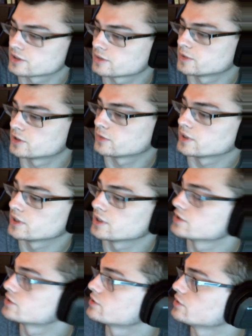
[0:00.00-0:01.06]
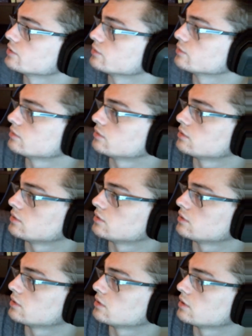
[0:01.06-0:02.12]
between these two
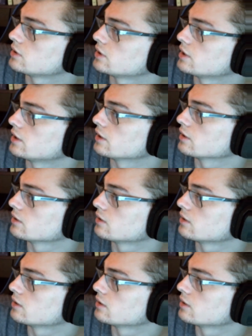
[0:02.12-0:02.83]
here